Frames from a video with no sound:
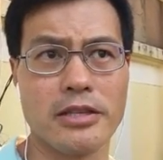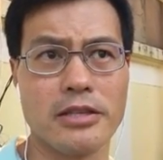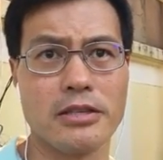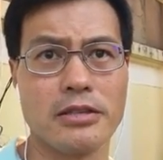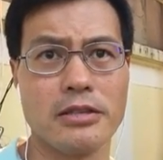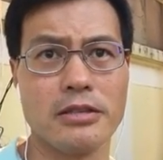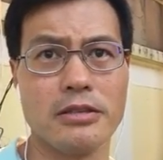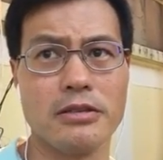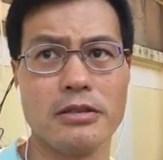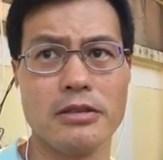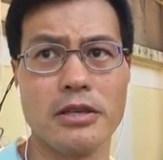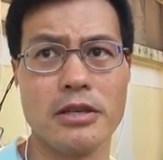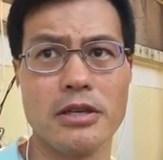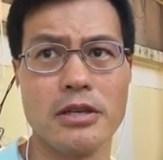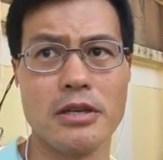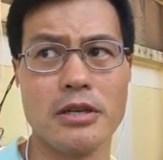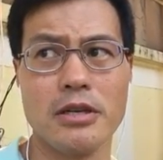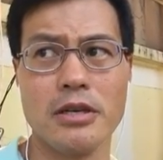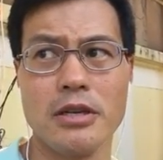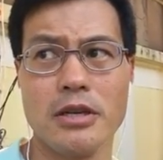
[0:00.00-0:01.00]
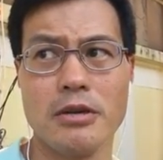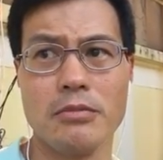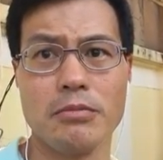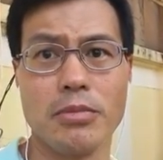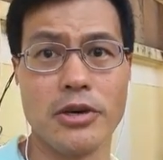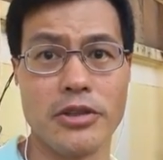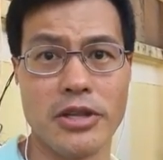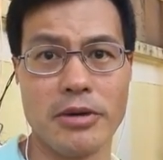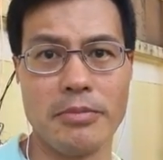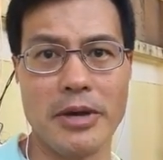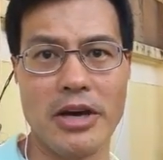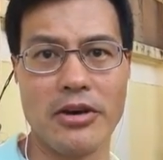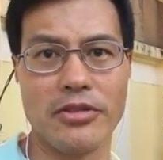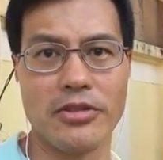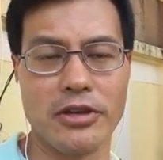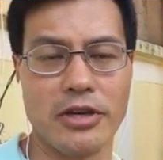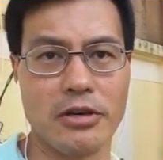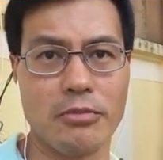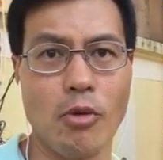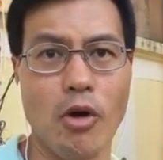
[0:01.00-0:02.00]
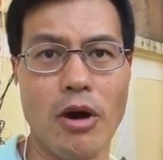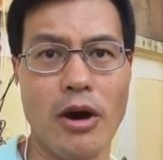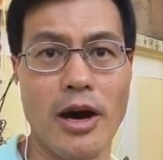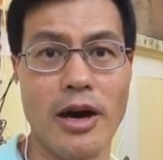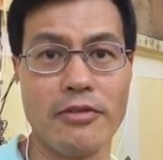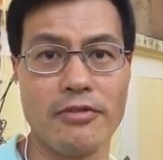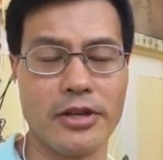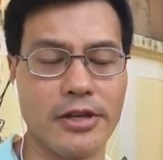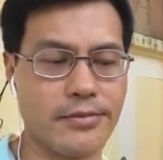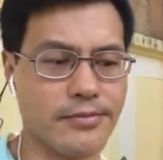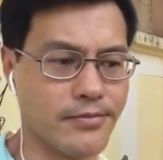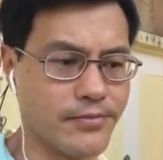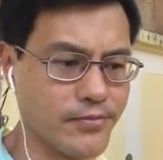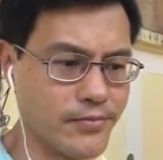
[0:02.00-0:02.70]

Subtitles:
to put them out there more often.